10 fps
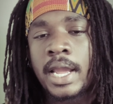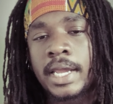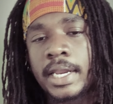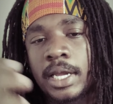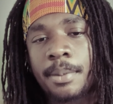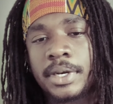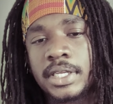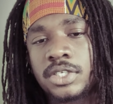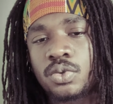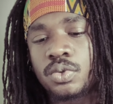and they coming
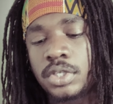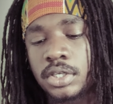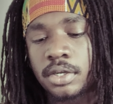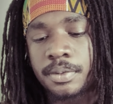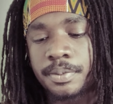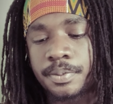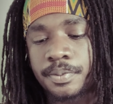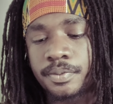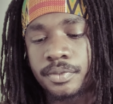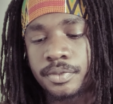into
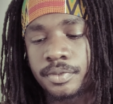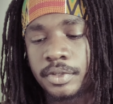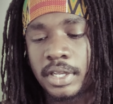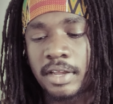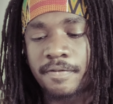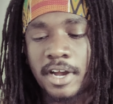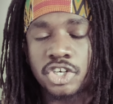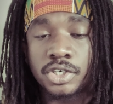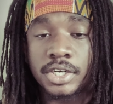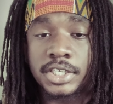the
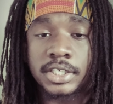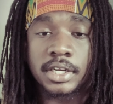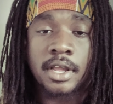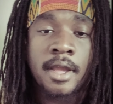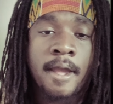Ifa tradition.